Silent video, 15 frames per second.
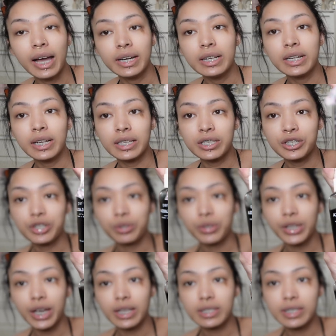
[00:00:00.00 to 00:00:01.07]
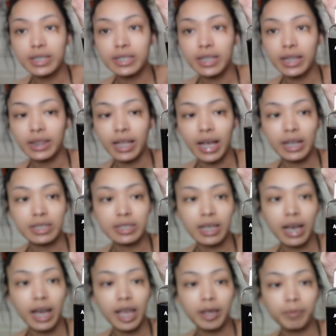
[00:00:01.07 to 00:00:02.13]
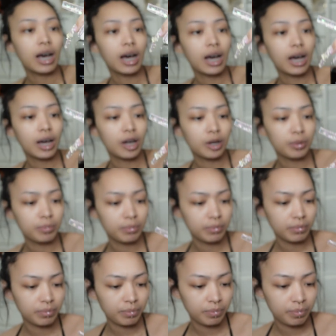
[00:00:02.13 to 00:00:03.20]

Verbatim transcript: I didn't get to show you guys this last time. Um,